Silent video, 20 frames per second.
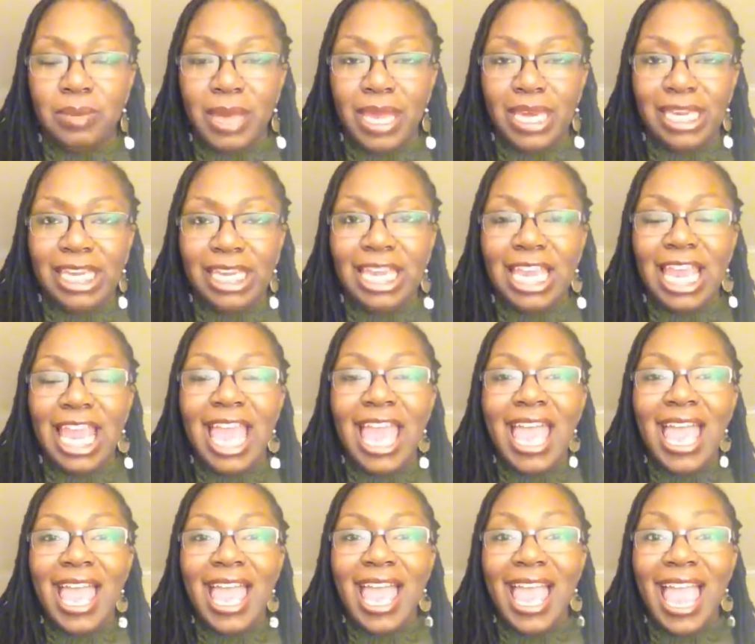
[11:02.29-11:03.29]
penny.
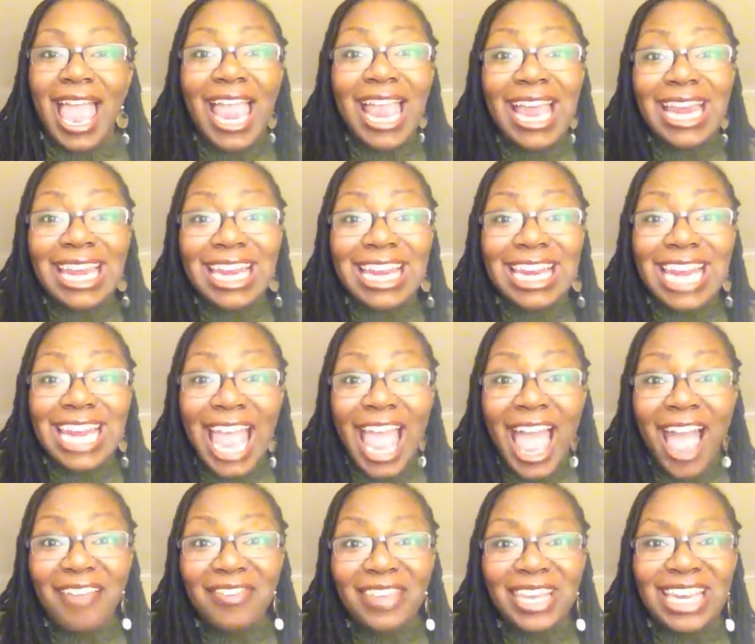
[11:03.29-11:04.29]
And I didn't
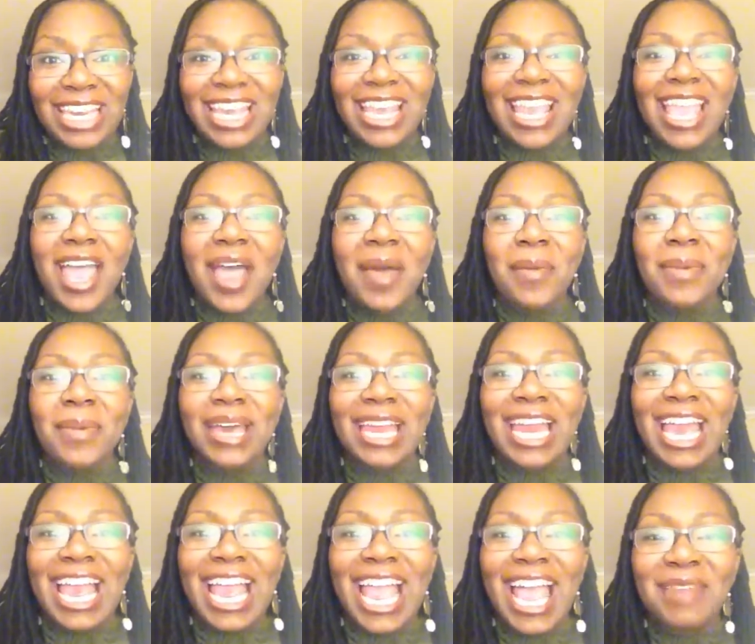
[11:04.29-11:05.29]
have any, but
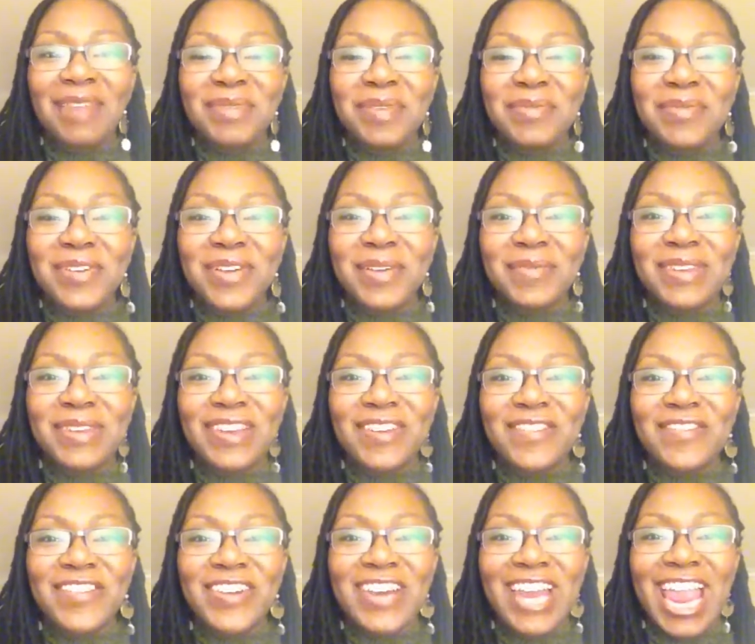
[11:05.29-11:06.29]
I had people coming
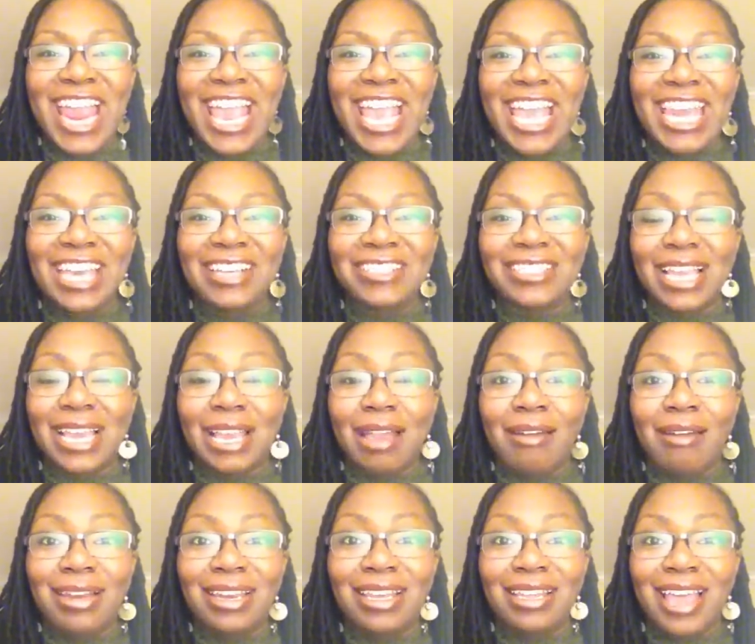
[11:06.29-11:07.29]
over and I was like,
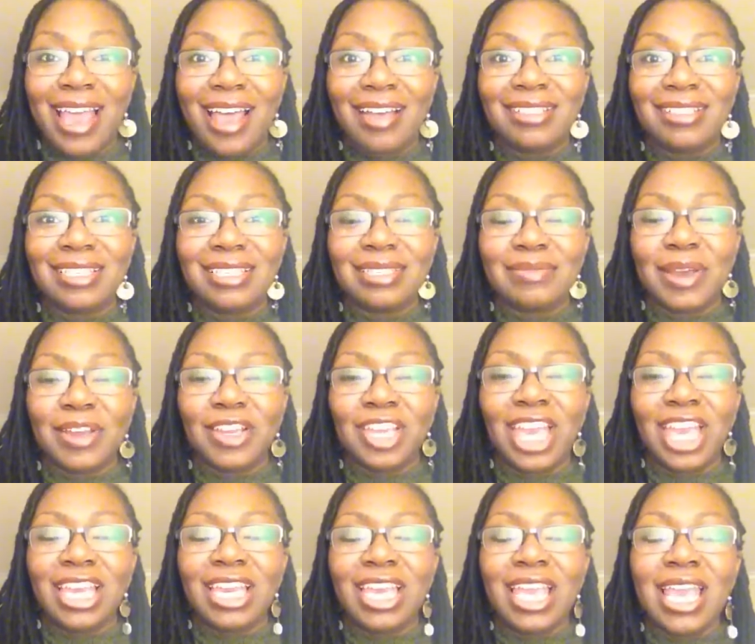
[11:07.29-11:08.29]
oh, I need the house to smell
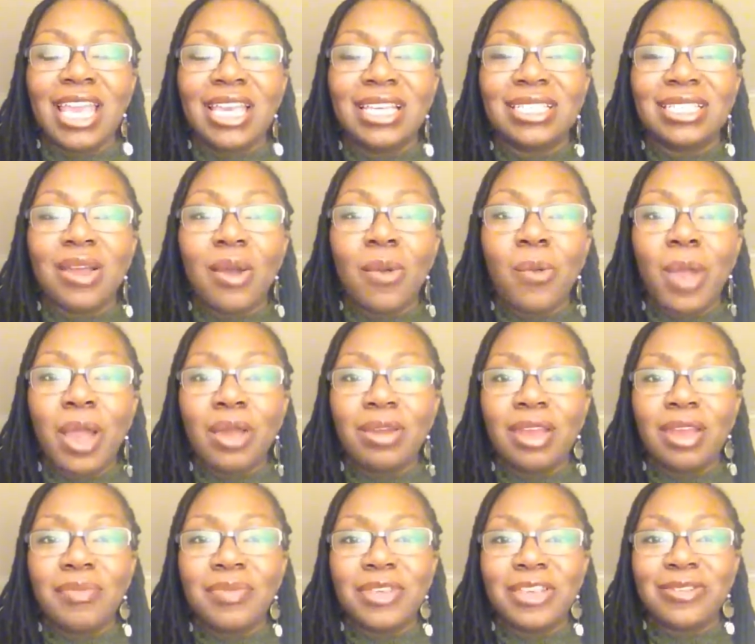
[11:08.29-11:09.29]
good. So I wound
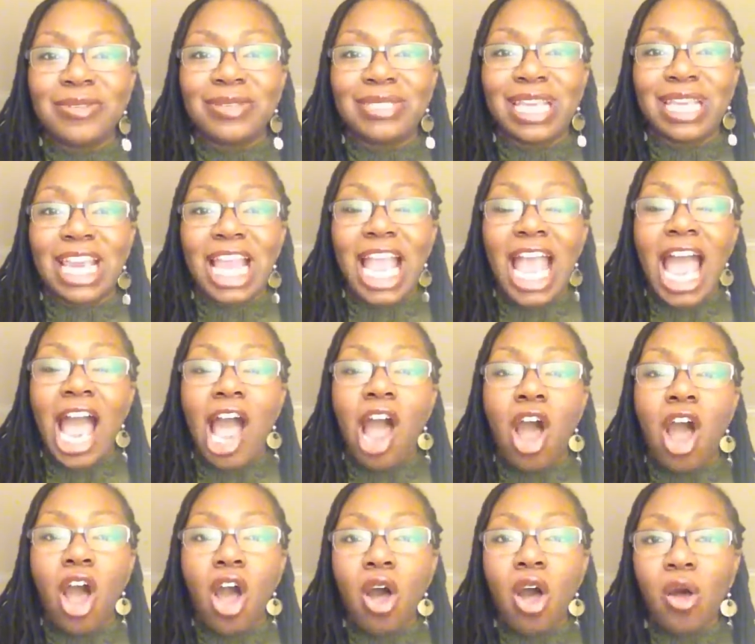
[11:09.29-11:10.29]
up using
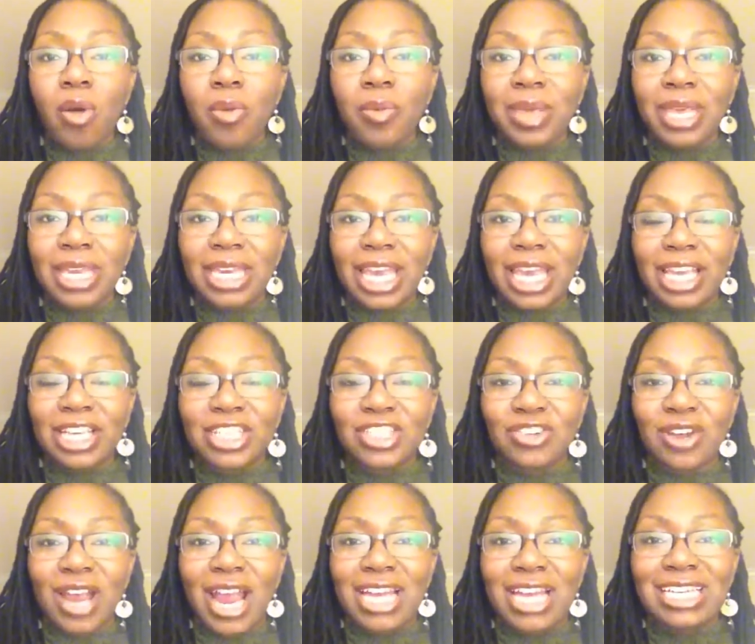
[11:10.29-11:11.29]
almond
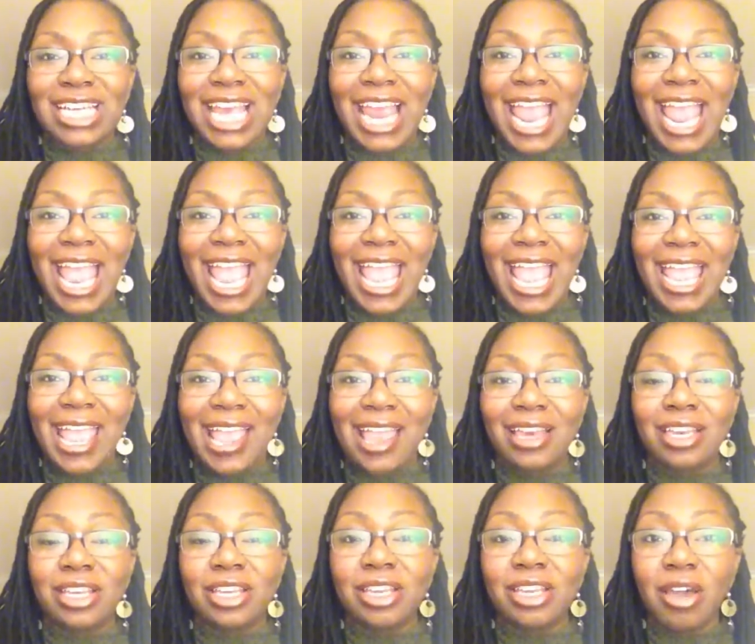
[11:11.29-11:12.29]
extract
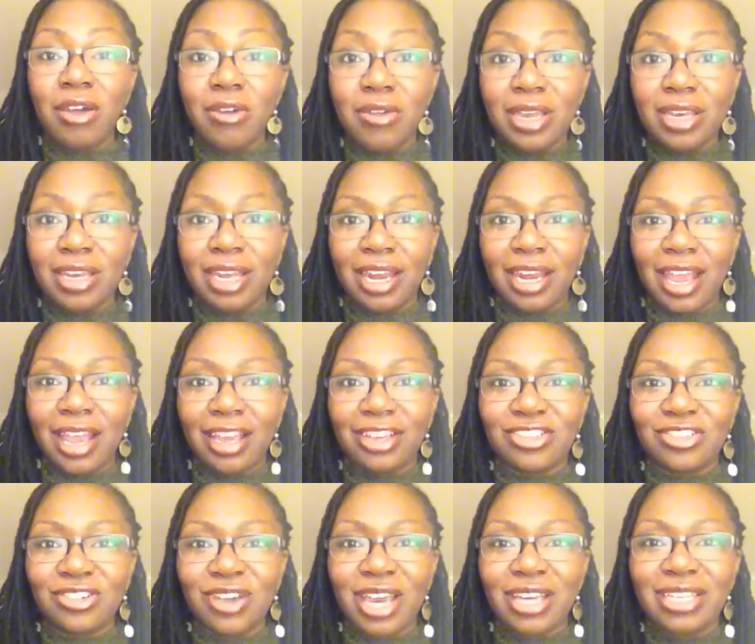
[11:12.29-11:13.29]
and coconut
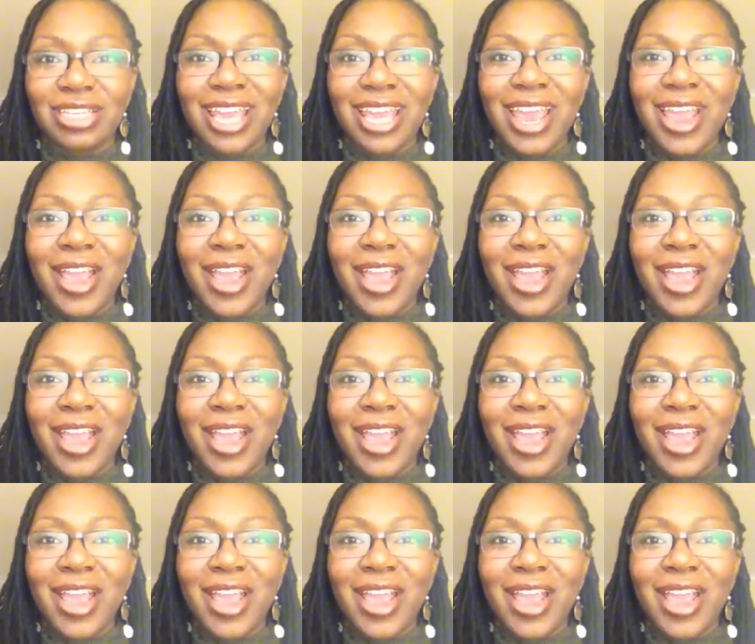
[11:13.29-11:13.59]
extract,